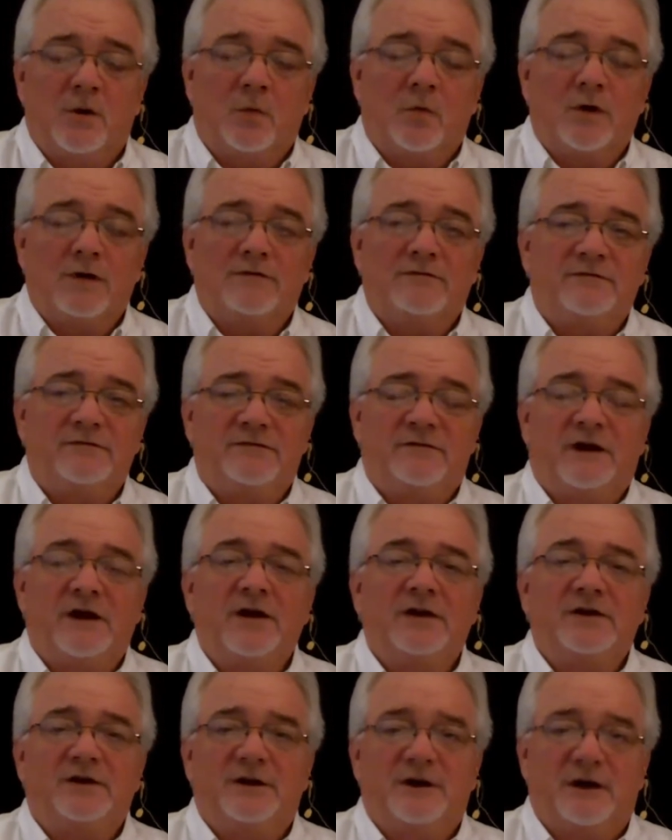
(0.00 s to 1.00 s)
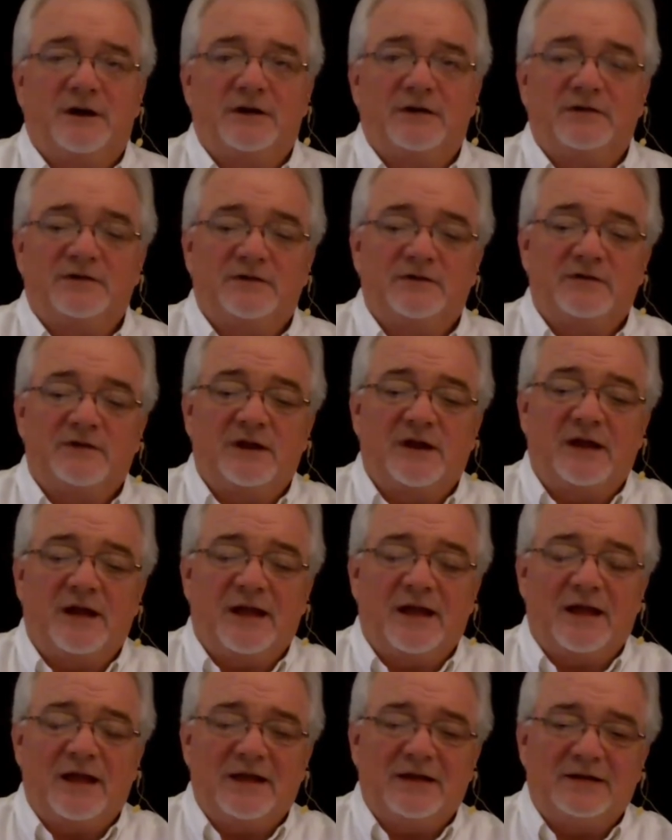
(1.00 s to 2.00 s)
What fun does is it
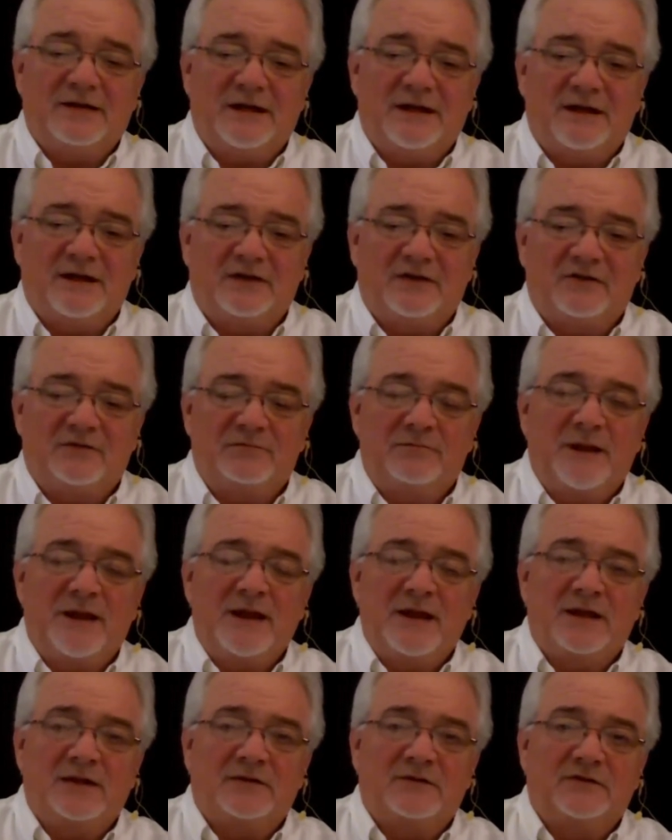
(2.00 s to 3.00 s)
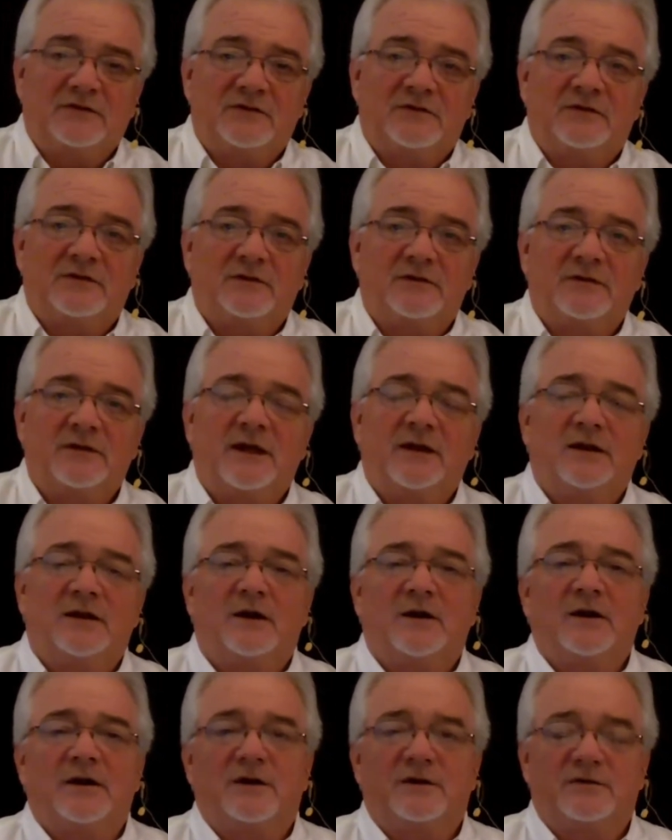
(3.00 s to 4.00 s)
expands that
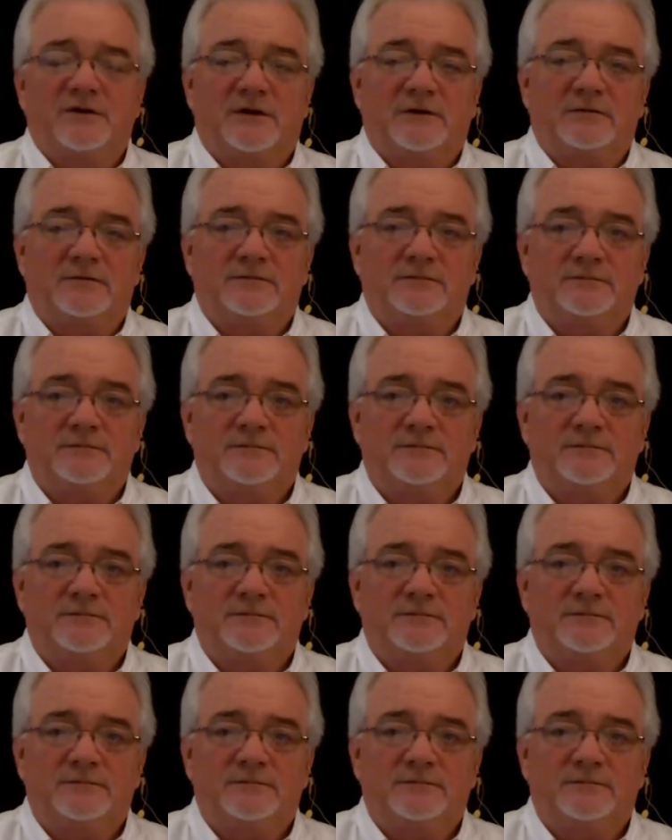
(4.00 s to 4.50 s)
learning zone.